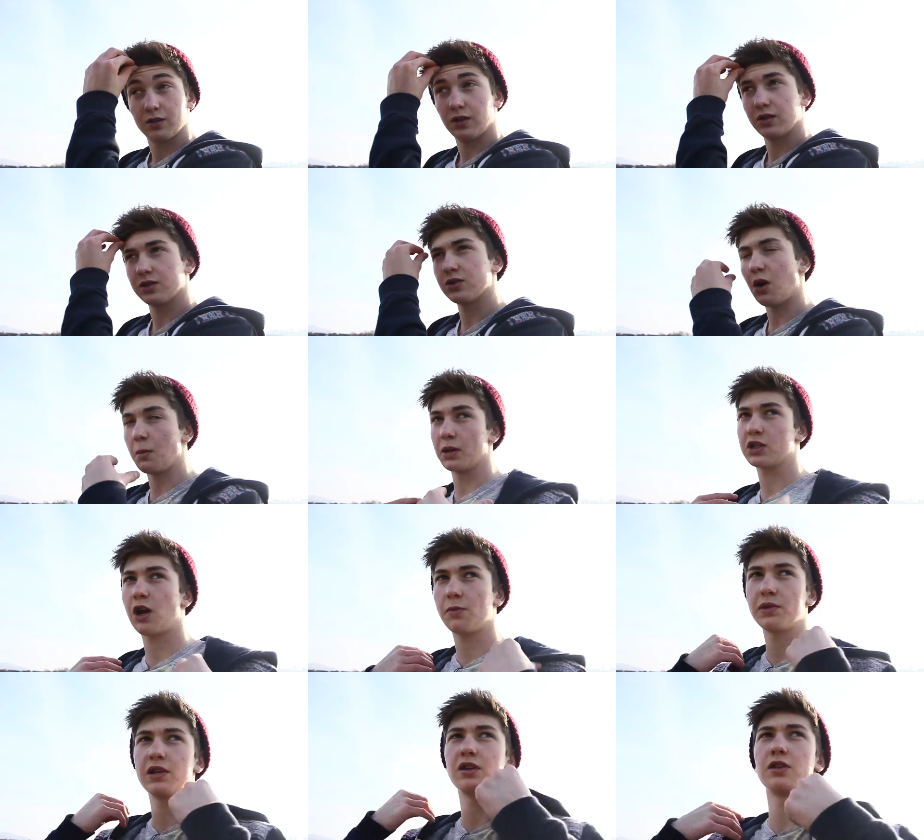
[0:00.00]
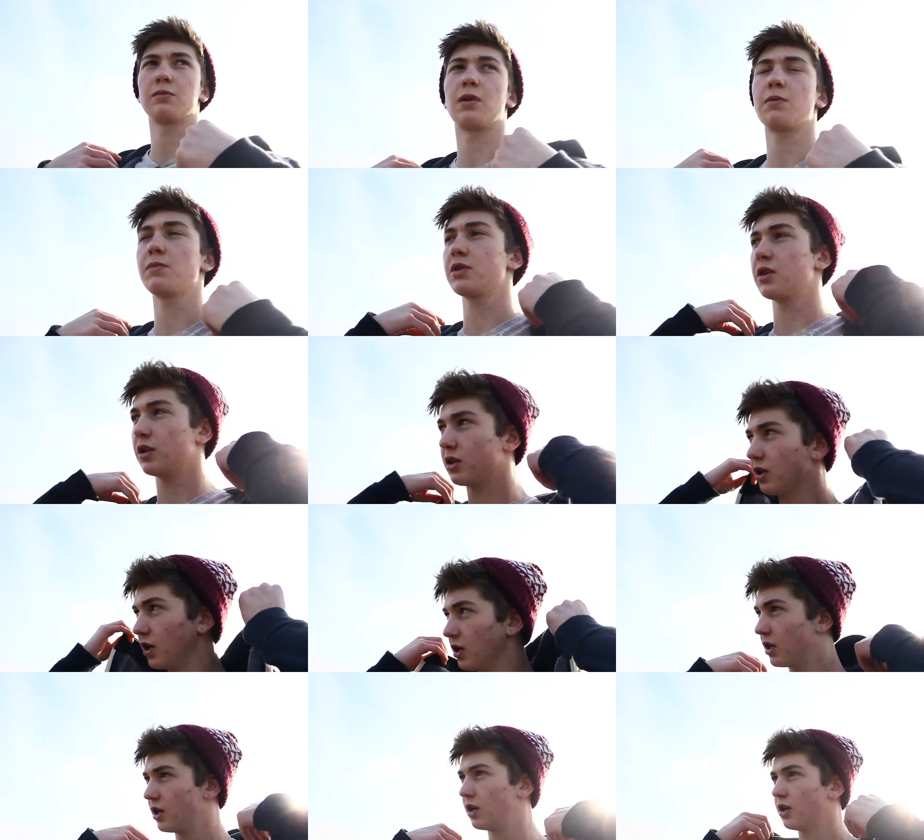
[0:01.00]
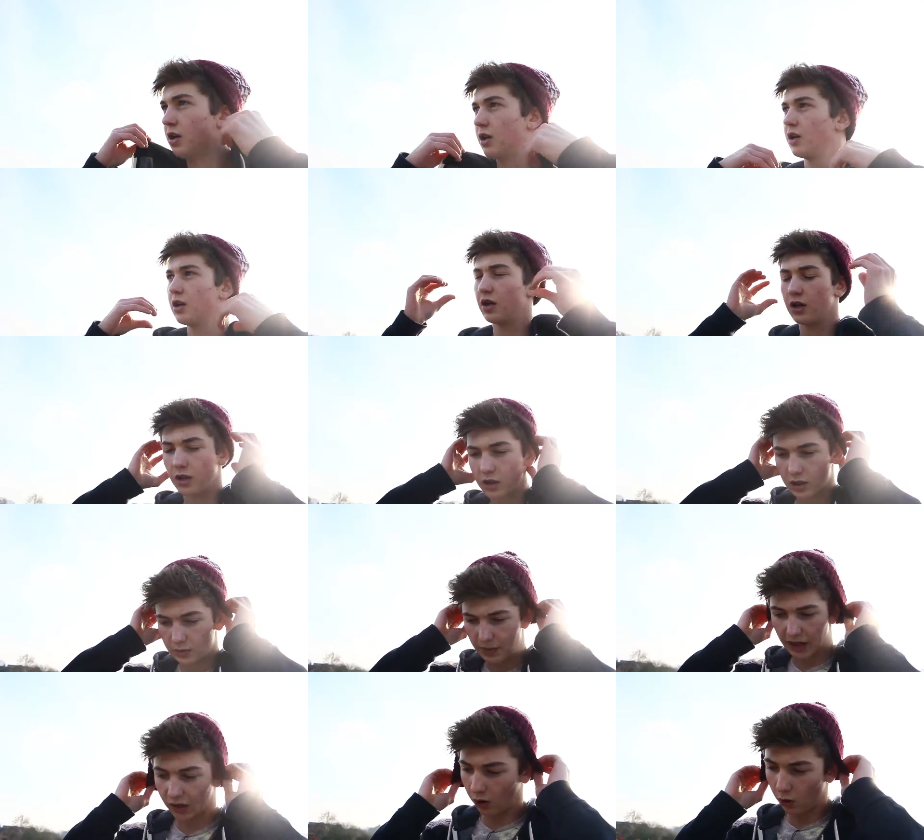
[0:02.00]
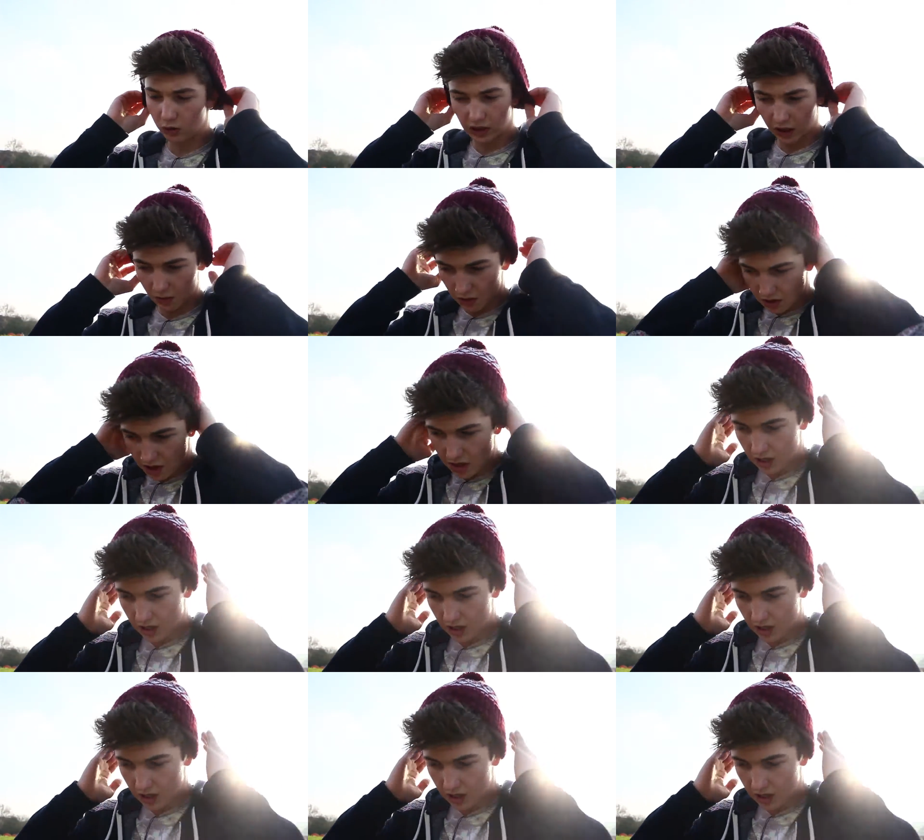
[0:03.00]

Well, oh, there's not much happening at the moment. It's a bit cold out.